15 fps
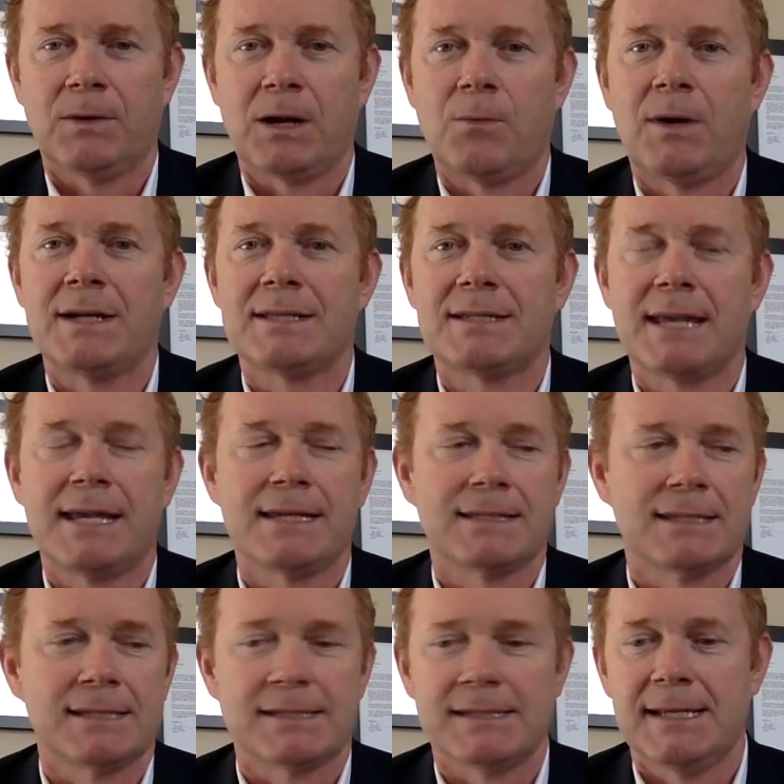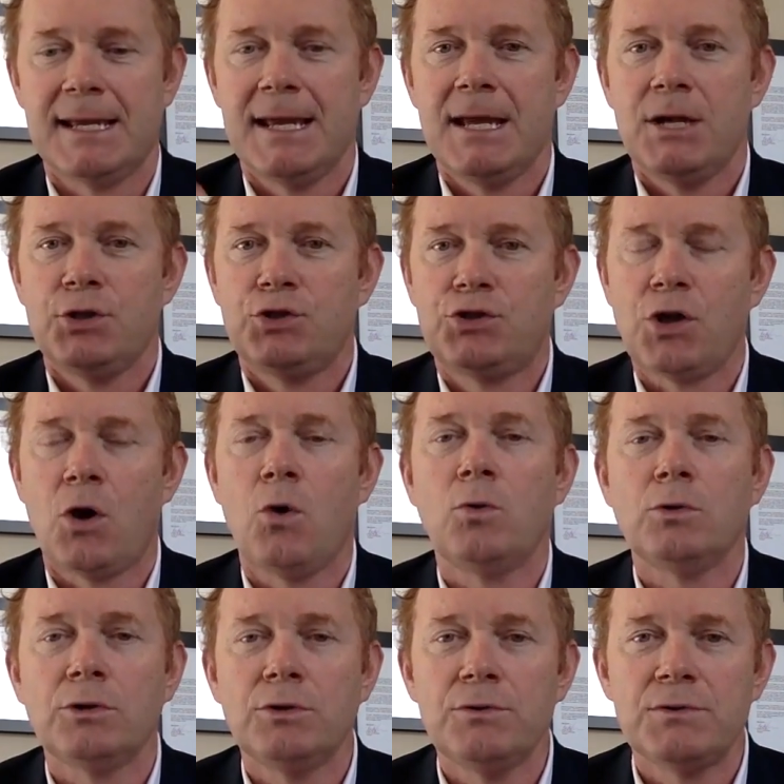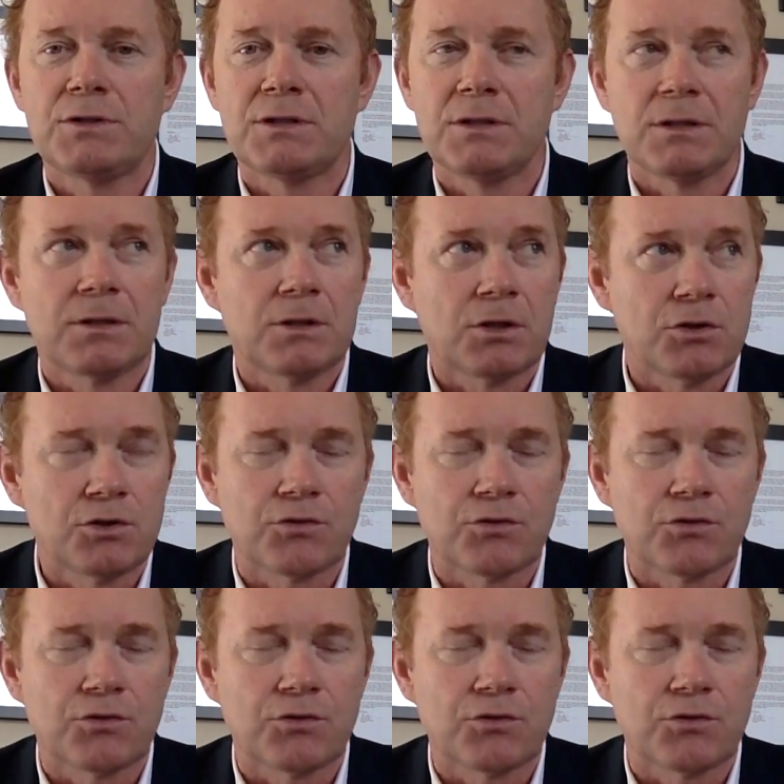And what I want to say is, listen, don't lose